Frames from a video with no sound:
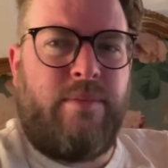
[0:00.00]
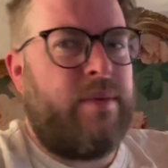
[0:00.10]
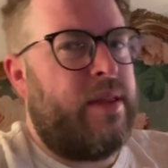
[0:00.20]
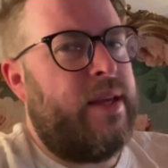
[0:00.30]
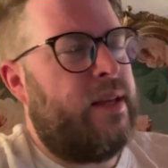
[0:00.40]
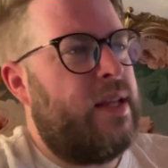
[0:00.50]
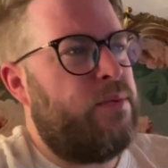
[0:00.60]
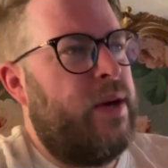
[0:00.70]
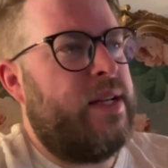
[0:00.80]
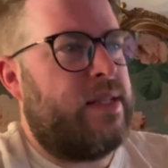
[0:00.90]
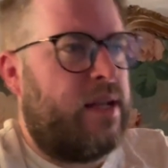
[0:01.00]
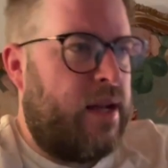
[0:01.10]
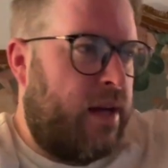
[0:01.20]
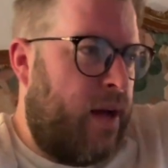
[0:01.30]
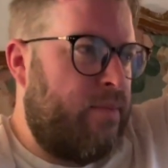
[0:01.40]
I think it's weird, isn't it?
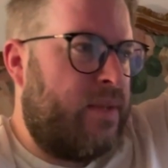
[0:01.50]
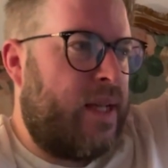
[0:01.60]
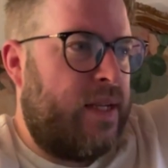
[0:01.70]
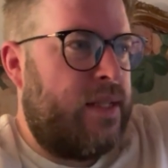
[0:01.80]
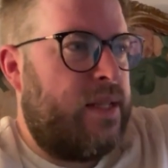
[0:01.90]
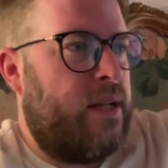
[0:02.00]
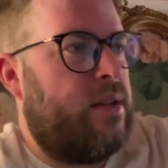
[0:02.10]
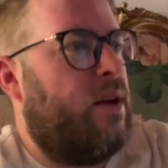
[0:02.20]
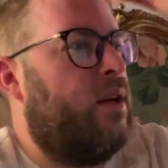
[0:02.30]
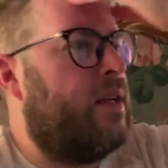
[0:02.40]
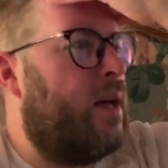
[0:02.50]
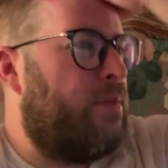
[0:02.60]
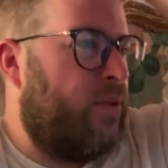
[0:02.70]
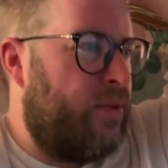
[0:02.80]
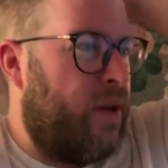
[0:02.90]
Like, I'm sad it's the end of the holiday, but
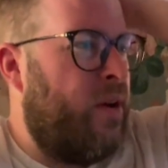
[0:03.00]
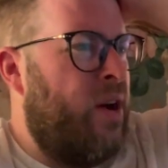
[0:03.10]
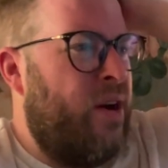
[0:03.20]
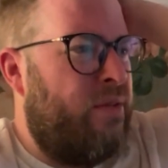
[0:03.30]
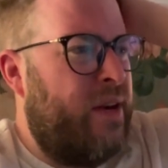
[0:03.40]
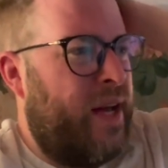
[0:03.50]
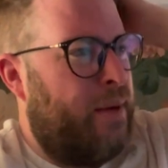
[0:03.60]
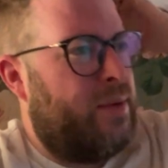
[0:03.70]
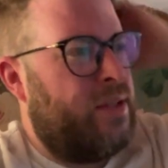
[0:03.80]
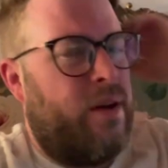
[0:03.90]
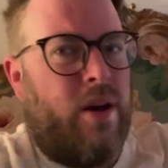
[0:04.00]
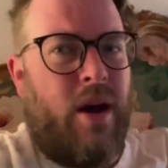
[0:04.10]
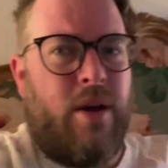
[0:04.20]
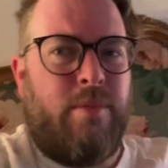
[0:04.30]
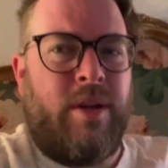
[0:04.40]
also really happy to go
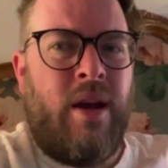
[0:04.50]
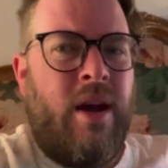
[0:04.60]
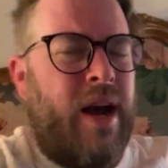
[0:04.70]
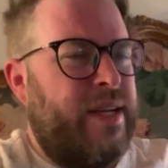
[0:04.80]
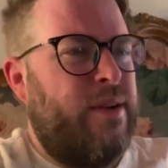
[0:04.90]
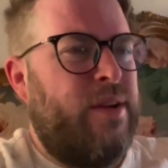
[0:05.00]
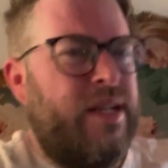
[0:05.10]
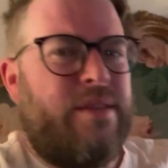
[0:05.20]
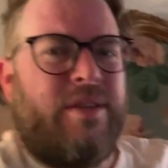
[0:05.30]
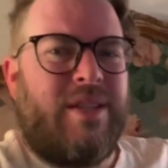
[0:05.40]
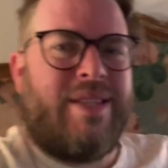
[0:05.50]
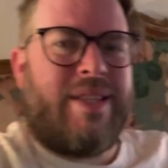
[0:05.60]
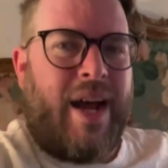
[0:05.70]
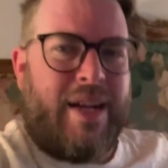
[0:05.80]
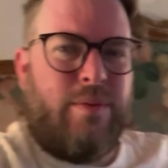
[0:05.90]
home. And I don't like to feel
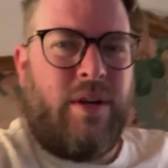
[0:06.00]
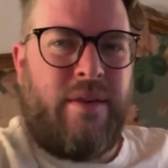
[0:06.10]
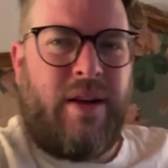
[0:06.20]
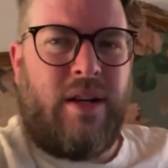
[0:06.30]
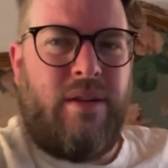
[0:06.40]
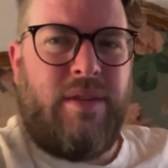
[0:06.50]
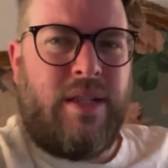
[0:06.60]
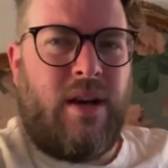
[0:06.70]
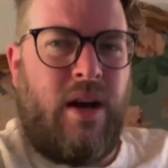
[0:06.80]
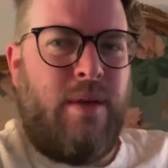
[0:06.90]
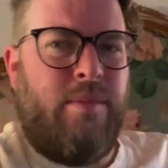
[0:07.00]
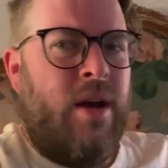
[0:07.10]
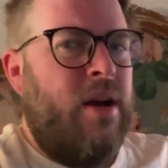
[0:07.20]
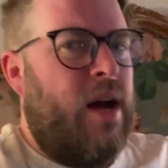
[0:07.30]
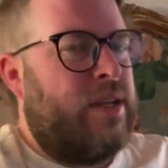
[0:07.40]
sad when I've had a lovely time.
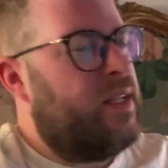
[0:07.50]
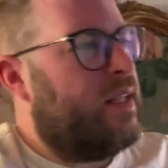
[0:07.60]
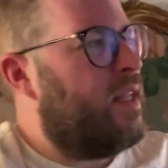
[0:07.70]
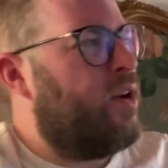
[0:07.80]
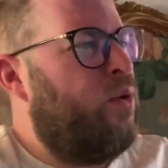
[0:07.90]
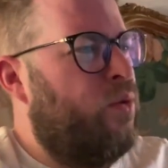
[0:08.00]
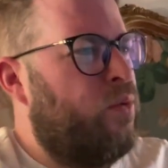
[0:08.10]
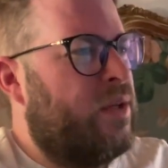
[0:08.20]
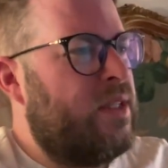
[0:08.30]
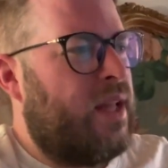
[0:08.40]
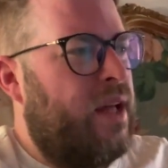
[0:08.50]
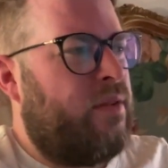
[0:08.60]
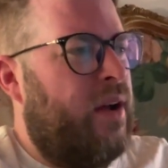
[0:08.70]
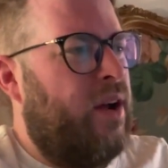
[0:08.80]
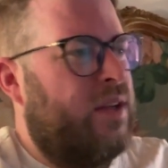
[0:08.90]
I just like to think, oh, wasn't that a
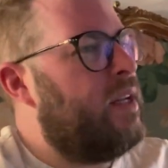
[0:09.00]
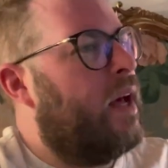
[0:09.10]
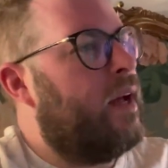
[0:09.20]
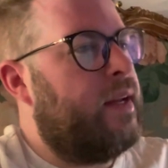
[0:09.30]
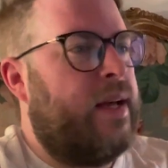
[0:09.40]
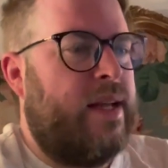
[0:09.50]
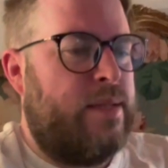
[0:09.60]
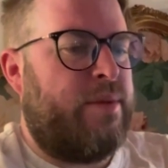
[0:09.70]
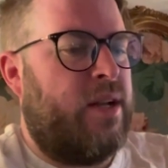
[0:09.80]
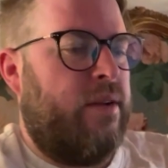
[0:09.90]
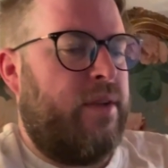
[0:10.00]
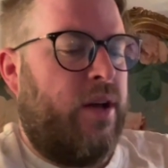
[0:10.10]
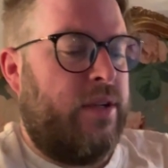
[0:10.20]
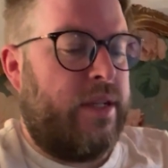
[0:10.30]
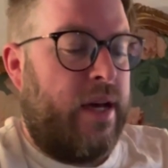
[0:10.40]
great holiday? And it has been a lovely
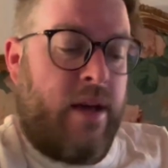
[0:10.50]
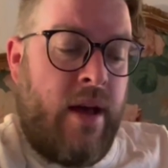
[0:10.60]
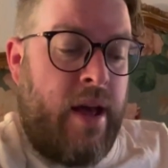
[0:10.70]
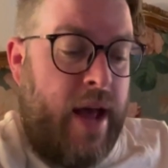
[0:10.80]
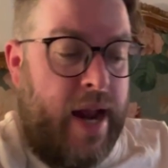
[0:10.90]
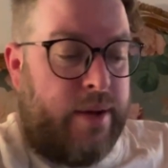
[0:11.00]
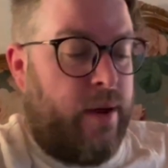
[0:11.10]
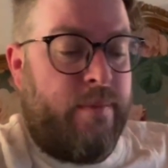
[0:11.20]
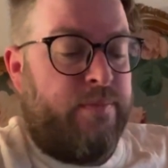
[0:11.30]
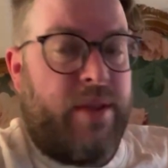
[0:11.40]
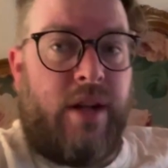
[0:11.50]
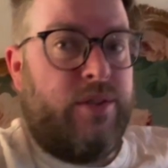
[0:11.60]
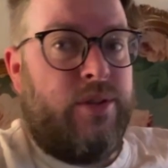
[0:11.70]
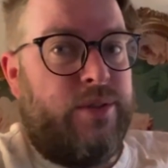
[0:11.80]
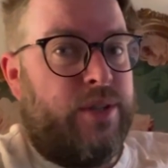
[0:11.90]
holiday. Anyway, I'll
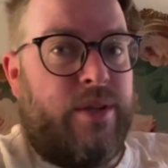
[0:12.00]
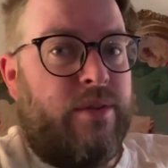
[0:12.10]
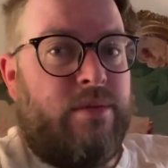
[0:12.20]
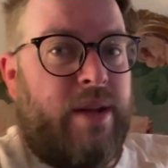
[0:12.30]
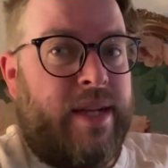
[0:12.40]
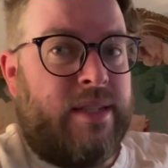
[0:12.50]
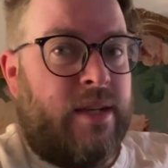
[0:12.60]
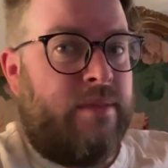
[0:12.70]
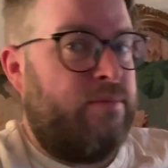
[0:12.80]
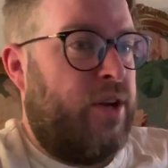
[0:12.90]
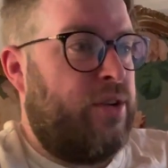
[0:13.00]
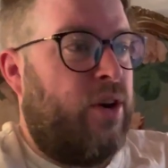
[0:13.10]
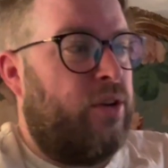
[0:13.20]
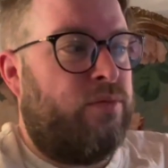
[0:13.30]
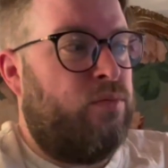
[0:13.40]
talk to you later,
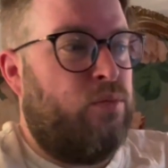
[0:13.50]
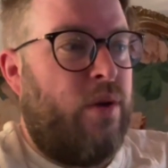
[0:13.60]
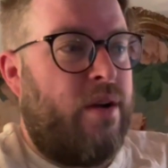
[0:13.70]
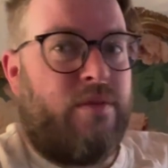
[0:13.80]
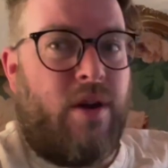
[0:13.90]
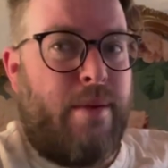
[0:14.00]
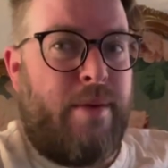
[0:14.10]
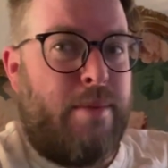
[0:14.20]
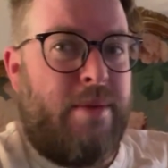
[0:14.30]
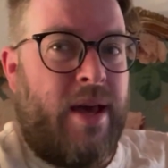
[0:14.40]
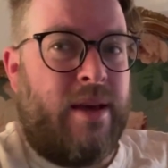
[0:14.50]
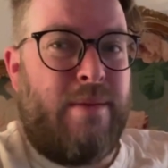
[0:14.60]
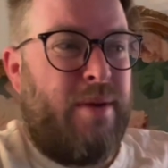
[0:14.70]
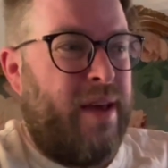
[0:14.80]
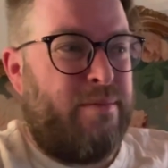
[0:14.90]
anon, wherever I may be. It
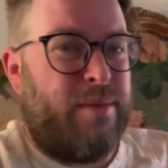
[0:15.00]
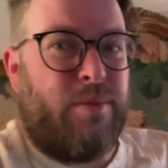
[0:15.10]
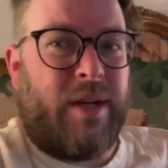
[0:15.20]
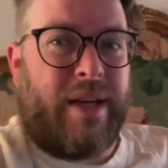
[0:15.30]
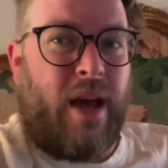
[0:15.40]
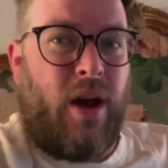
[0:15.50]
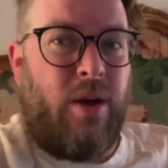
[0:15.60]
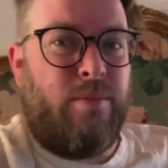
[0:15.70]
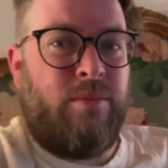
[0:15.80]
might even be when I get home.